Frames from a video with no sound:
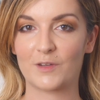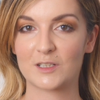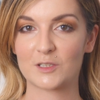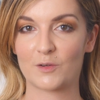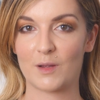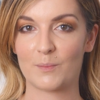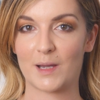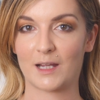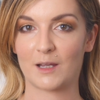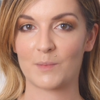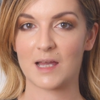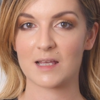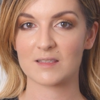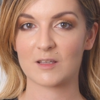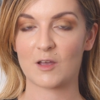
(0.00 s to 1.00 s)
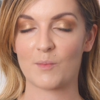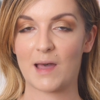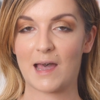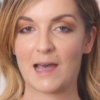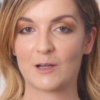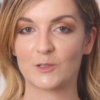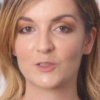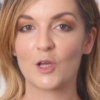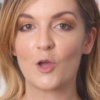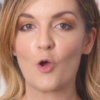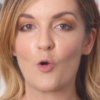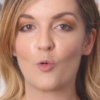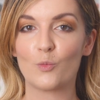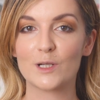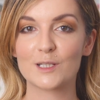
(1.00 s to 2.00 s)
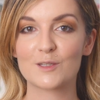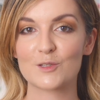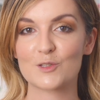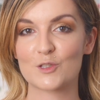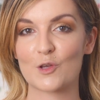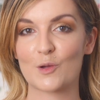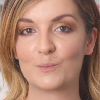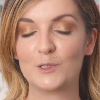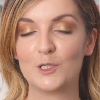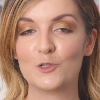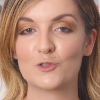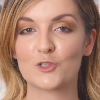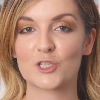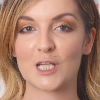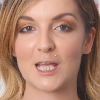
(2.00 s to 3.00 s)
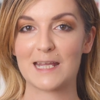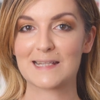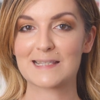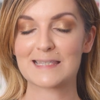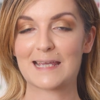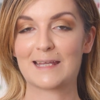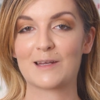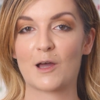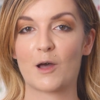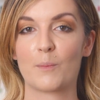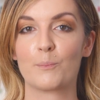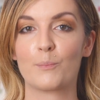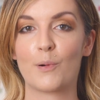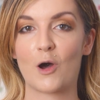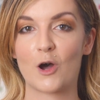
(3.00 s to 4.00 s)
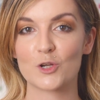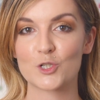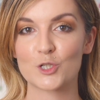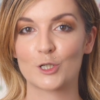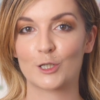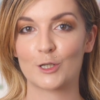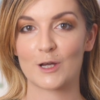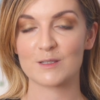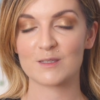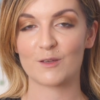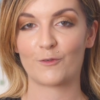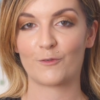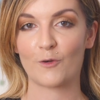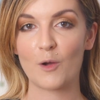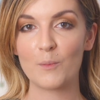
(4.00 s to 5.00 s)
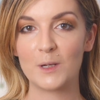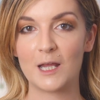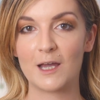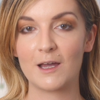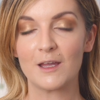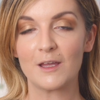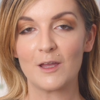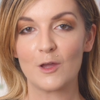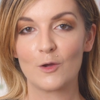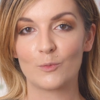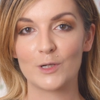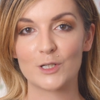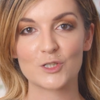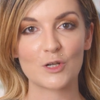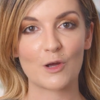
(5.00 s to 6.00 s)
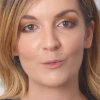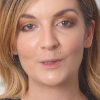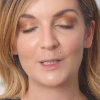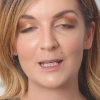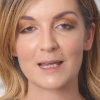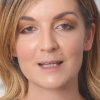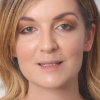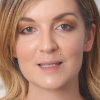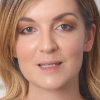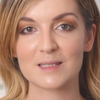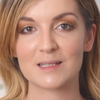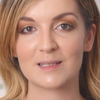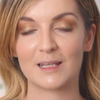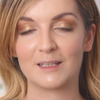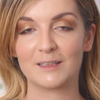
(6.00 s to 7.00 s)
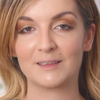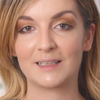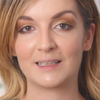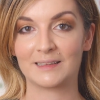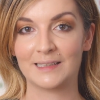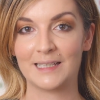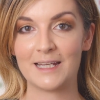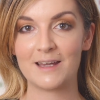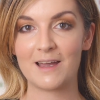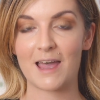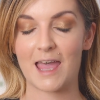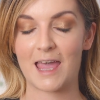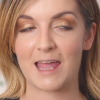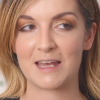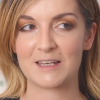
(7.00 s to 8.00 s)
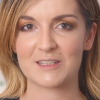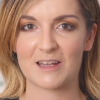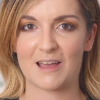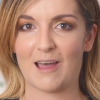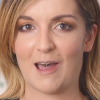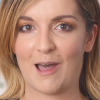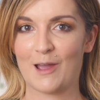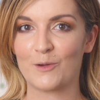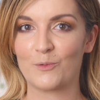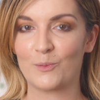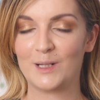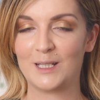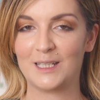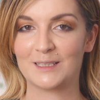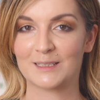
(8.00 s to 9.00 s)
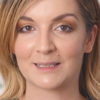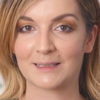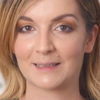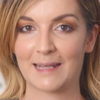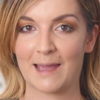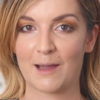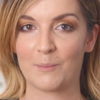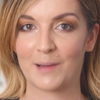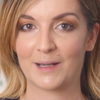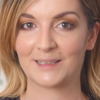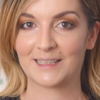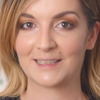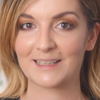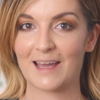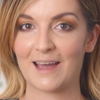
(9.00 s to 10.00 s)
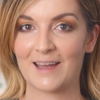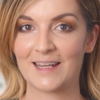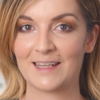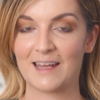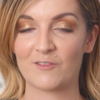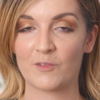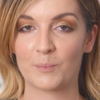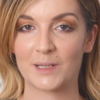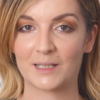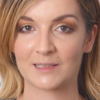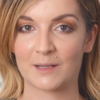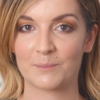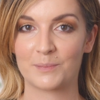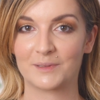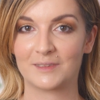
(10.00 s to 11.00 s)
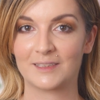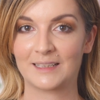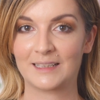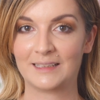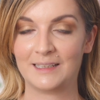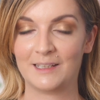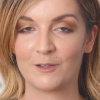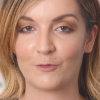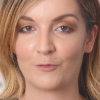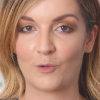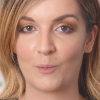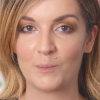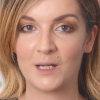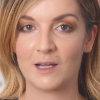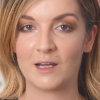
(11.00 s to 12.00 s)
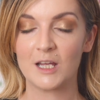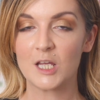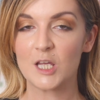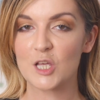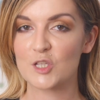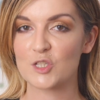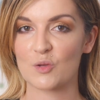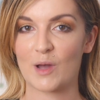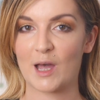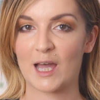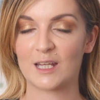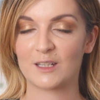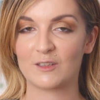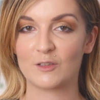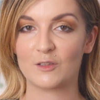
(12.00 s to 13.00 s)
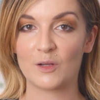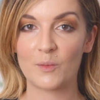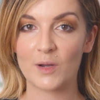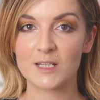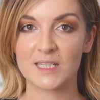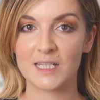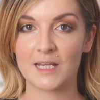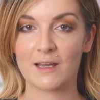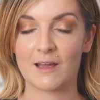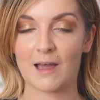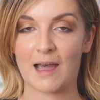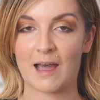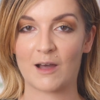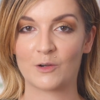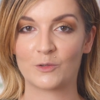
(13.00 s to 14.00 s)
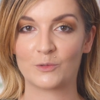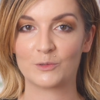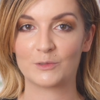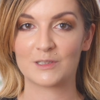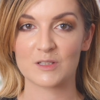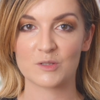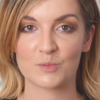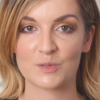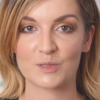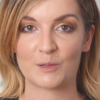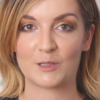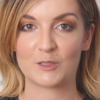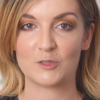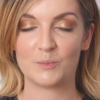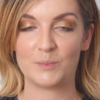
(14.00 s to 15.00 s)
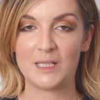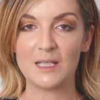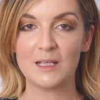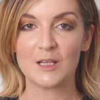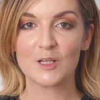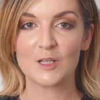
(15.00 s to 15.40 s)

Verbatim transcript: Victoria Beckham has come out with some new shades in her Posh Gloss formula, which only existed in clear, and I really didn't care about it. I never picked up the clear formula, so I had no idea how this was going to be.